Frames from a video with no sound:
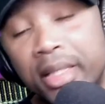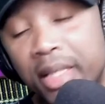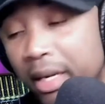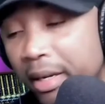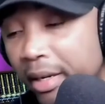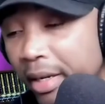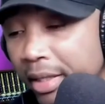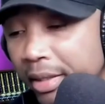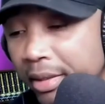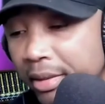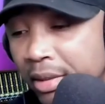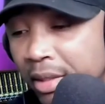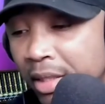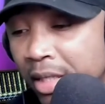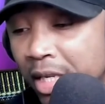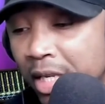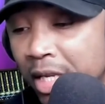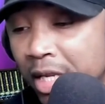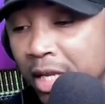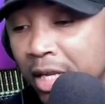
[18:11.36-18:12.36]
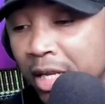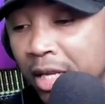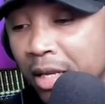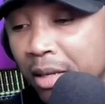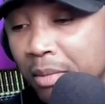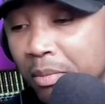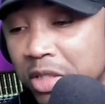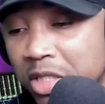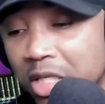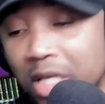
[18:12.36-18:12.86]
Alright.
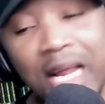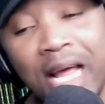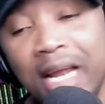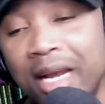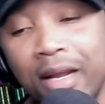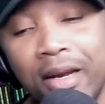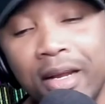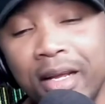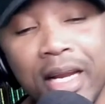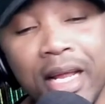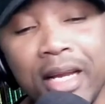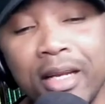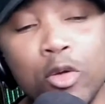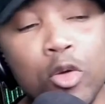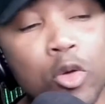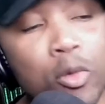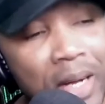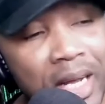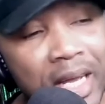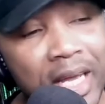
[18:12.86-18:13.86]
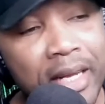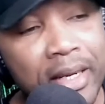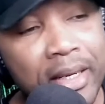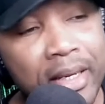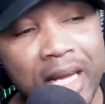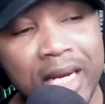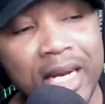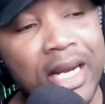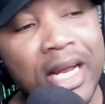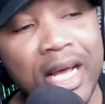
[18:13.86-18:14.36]
So Donna not in the group, yeah.
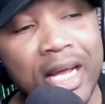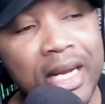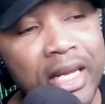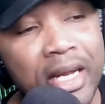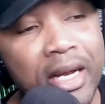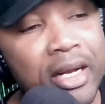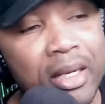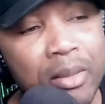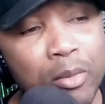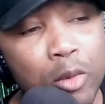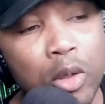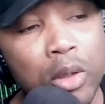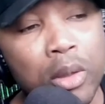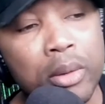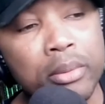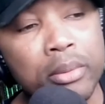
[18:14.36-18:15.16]
Donna not here anymore.